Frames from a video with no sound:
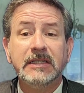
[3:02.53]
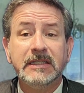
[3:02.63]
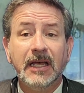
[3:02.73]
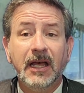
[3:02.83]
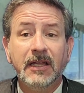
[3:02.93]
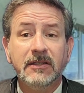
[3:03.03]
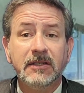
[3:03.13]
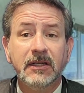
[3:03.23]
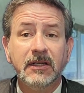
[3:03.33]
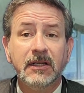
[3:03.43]

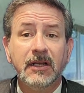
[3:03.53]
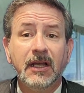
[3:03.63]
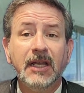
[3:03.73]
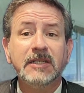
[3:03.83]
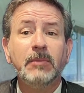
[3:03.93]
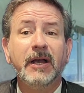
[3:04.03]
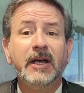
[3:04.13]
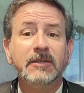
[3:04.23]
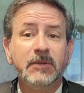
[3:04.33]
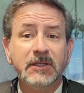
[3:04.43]
says, it's my
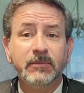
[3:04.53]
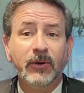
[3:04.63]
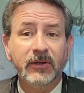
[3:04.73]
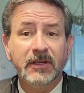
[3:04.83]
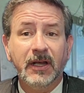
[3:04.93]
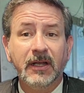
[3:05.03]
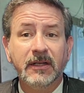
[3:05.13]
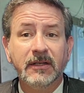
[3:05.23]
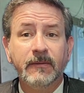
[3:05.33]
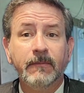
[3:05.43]
husband's birthday.
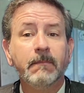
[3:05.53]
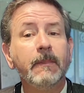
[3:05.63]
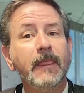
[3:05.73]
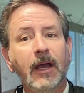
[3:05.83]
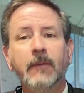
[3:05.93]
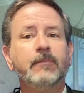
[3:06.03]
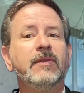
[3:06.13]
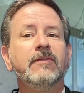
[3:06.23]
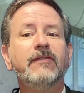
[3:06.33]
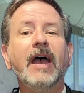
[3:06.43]

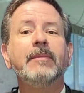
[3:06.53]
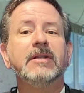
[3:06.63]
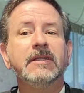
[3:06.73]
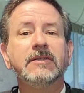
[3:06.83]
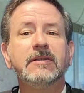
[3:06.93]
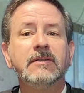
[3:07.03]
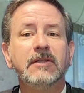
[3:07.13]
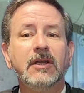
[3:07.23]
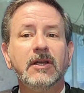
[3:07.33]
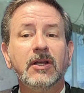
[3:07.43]
Fabulous.
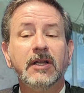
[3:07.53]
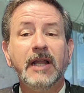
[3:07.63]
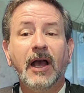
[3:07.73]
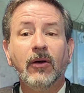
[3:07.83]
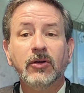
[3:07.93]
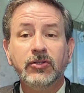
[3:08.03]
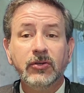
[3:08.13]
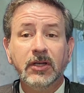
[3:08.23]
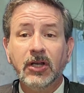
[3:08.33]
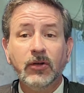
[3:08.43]
Now, you
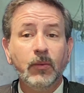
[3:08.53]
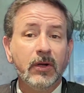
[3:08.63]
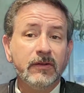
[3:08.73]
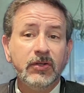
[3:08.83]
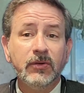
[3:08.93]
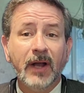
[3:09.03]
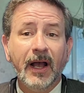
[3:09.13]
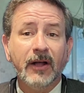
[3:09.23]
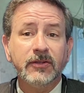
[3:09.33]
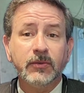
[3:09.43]
can go one of two
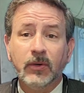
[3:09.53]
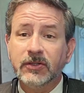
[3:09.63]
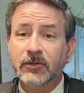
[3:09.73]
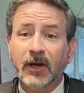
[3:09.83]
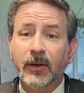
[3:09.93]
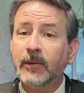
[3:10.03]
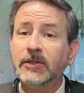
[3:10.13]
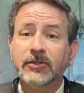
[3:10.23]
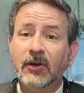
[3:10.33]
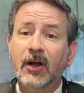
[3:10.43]
routes. One's the right way,
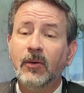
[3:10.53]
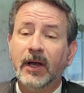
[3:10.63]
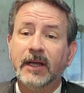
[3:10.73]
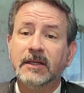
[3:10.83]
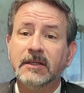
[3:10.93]
one's the wrong way.